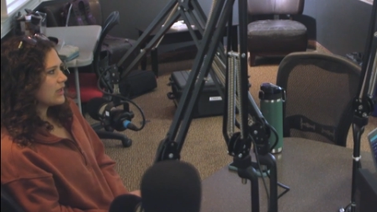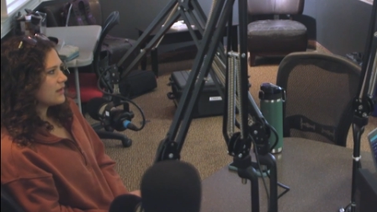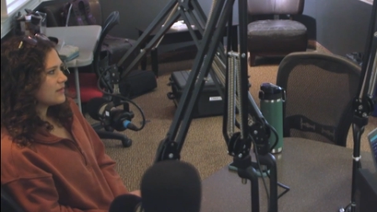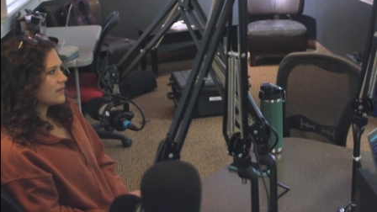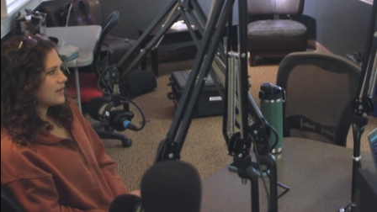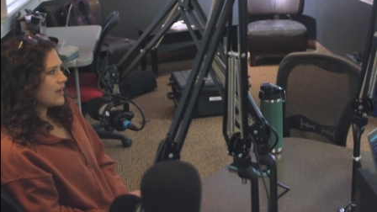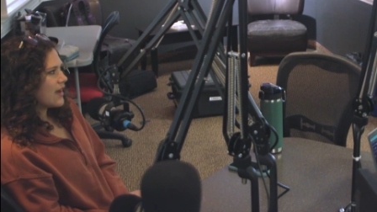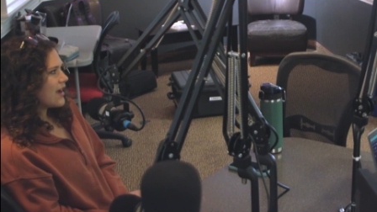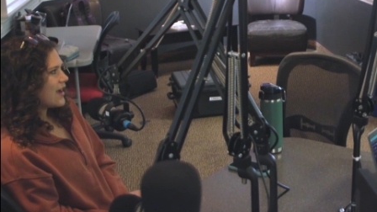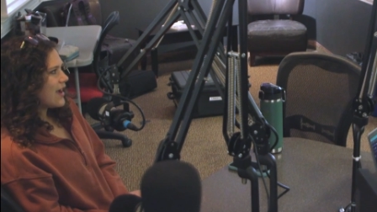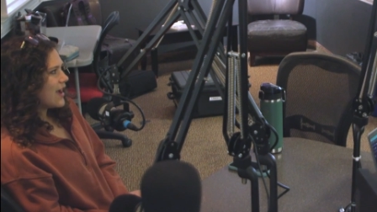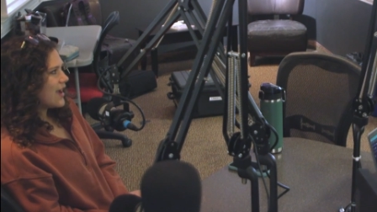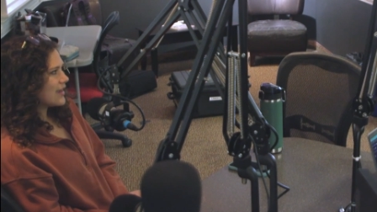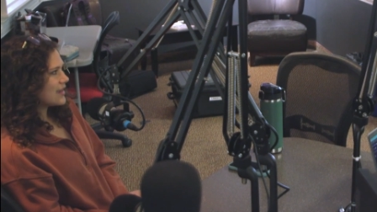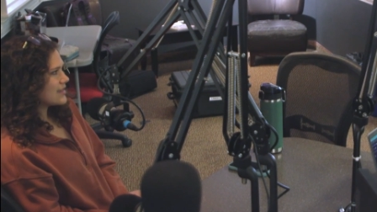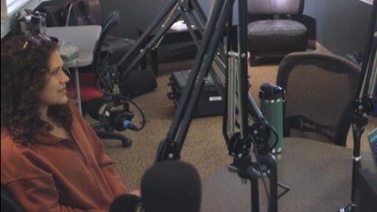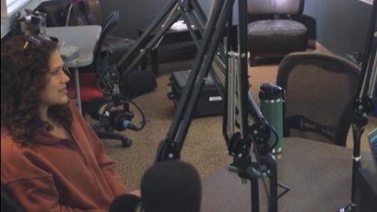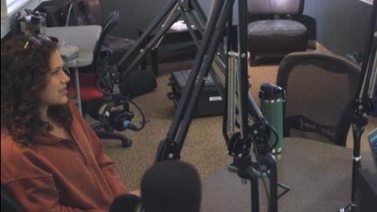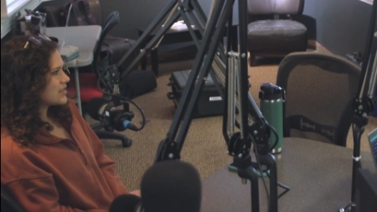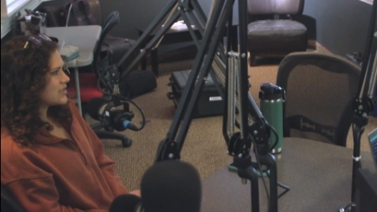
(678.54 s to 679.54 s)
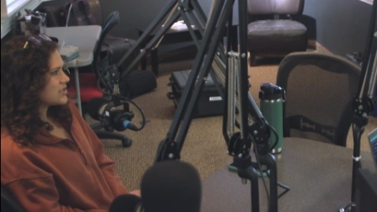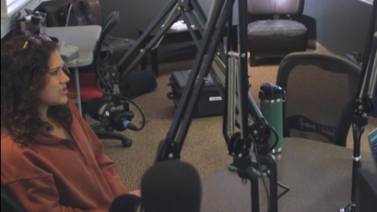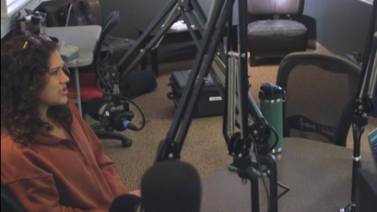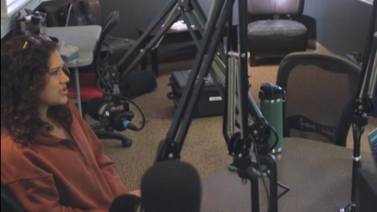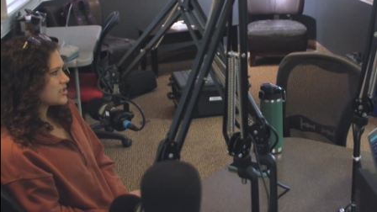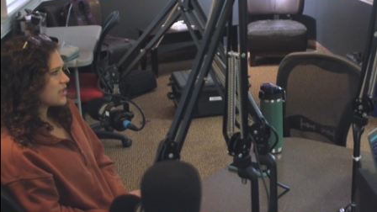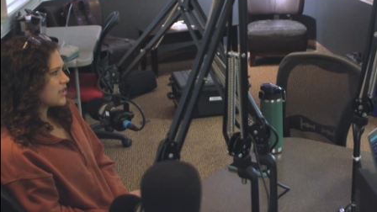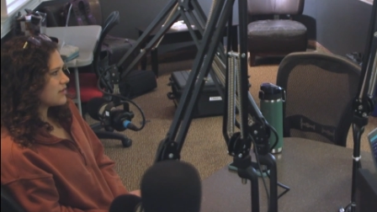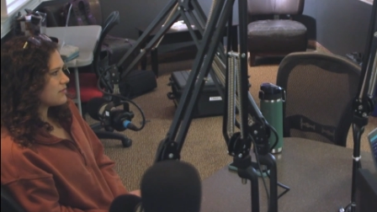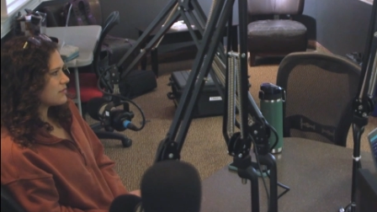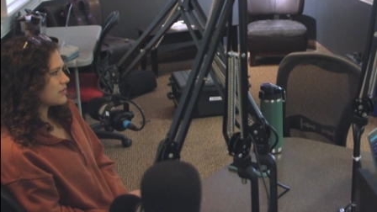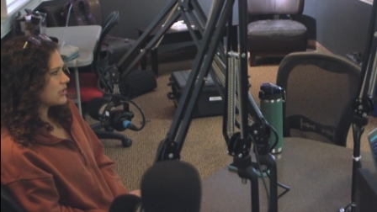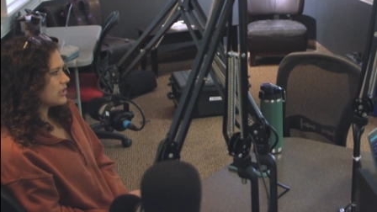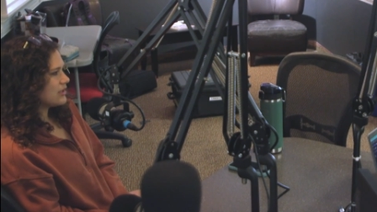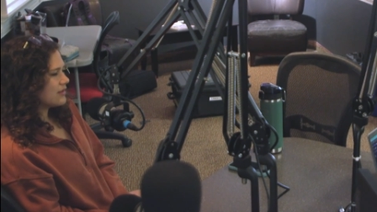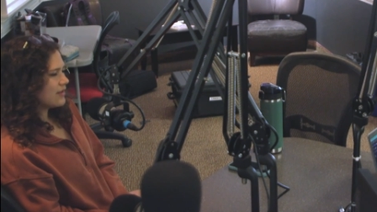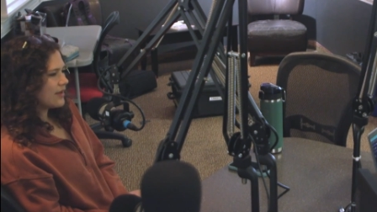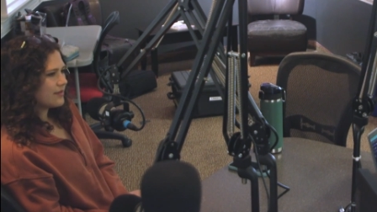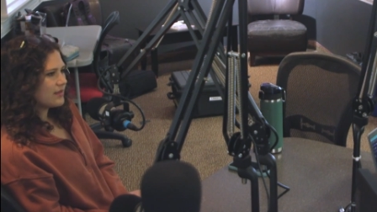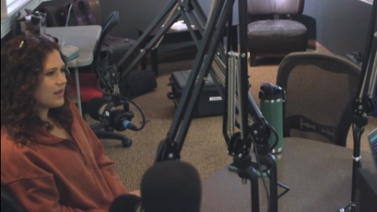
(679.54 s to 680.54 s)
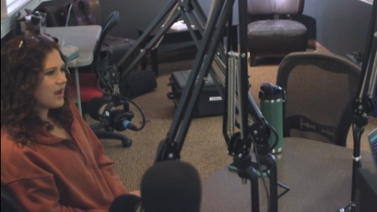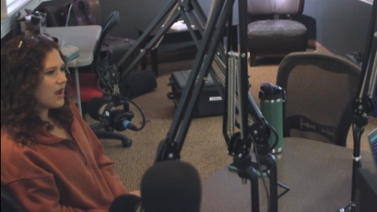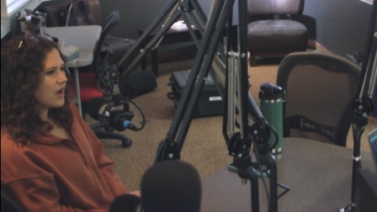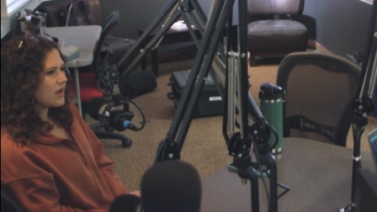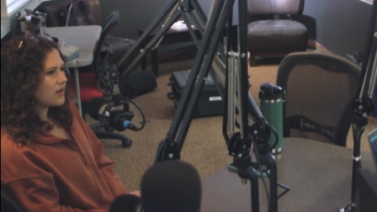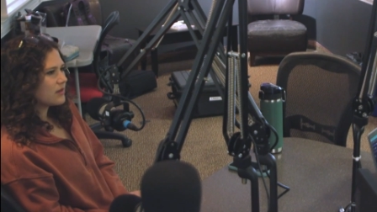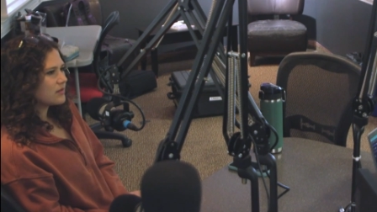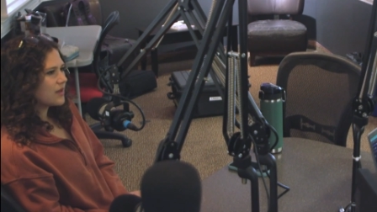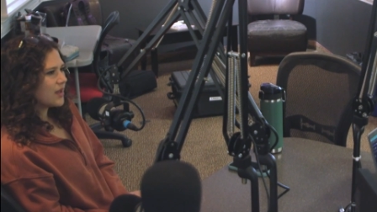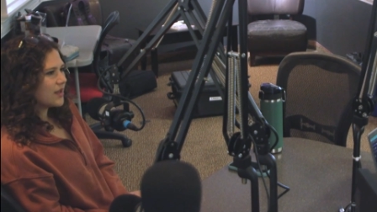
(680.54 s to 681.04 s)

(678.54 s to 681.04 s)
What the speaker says: yeah, I guess I just like really like that